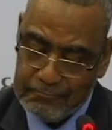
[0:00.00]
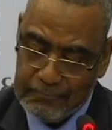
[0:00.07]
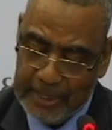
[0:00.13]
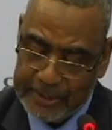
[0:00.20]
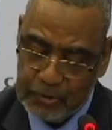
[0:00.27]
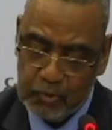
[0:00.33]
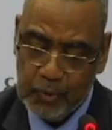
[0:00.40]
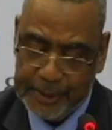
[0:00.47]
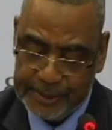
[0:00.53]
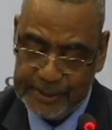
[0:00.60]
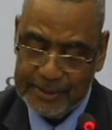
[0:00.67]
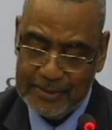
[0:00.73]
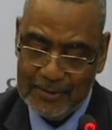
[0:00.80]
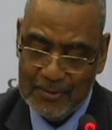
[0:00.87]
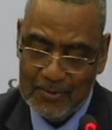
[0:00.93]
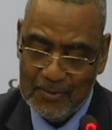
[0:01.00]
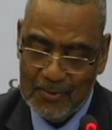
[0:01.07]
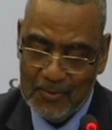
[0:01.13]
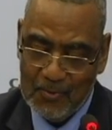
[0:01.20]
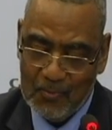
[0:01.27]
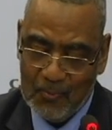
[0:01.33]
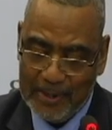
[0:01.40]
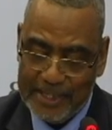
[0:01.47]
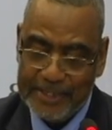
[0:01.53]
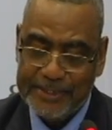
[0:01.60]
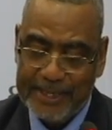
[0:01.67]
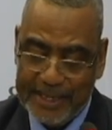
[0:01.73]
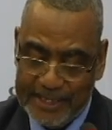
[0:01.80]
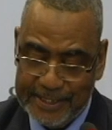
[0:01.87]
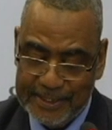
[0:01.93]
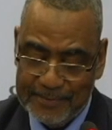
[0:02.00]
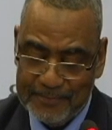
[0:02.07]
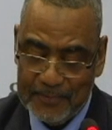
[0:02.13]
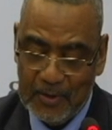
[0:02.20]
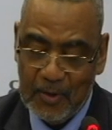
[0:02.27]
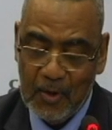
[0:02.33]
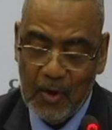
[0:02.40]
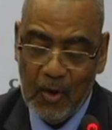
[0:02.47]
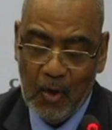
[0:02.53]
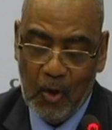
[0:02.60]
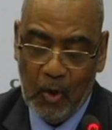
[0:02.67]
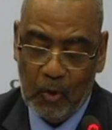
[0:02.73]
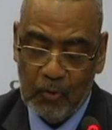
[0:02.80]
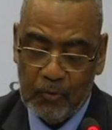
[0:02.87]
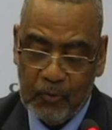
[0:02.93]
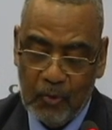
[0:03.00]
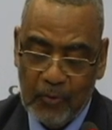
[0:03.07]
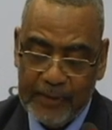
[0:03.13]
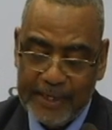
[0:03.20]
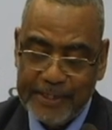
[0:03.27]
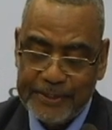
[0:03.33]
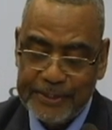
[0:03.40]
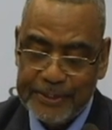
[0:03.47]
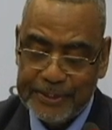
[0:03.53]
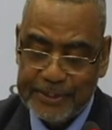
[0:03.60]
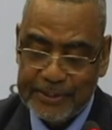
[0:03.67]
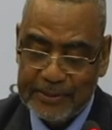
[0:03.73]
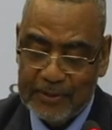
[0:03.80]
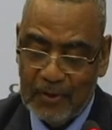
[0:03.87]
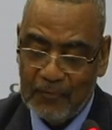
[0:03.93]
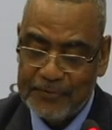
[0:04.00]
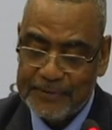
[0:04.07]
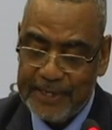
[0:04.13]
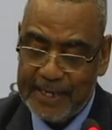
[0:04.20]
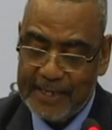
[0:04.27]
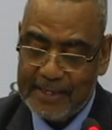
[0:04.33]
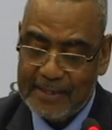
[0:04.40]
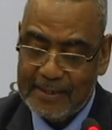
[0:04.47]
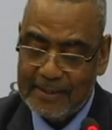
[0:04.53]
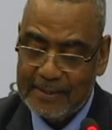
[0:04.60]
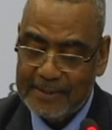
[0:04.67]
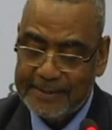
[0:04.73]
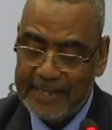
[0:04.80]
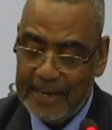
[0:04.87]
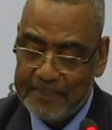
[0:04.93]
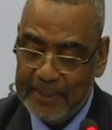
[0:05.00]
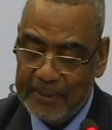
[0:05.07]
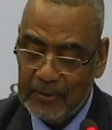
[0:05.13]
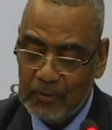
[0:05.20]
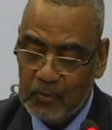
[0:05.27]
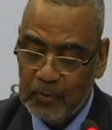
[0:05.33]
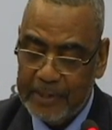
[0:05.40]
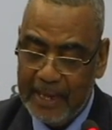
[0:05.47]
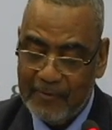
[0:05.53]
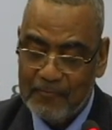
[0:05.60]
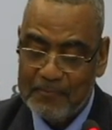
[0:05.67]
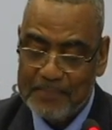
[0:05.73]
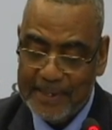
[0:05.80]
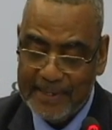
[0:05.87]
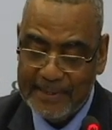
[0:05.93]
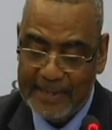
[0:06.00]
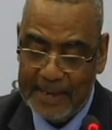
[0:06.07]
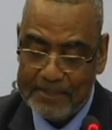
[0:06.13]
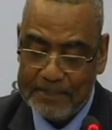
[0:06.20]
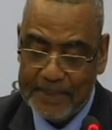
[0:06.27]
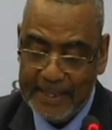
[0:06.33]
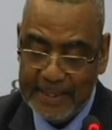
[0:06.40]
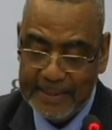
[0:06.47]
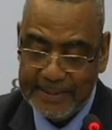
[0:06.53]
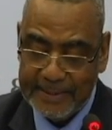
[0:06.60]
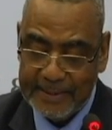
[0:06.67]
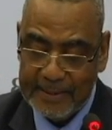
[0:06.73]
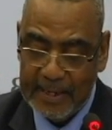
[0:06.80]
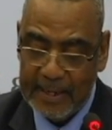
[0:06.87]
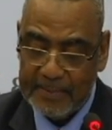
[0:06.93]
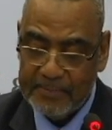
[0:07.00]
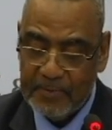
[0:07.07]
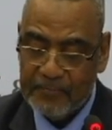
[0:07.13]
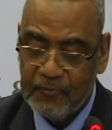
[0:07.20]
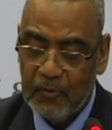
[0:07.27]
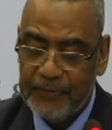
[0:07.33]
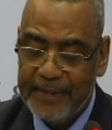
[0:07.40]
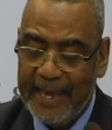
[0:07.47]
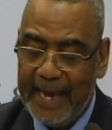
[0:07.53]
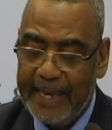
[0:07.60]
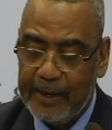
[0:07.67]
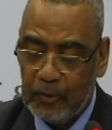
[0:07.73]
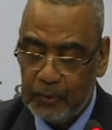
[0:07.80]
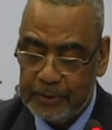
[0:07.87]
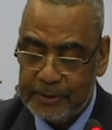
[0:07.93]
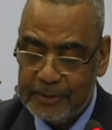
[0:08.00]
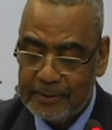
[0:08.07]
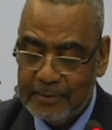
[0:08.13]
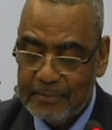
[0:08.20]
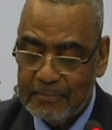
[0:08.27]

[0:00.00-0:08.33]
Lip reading: last week's, when it said, although the decision of ZEC chairman could have been appealed before the High Court,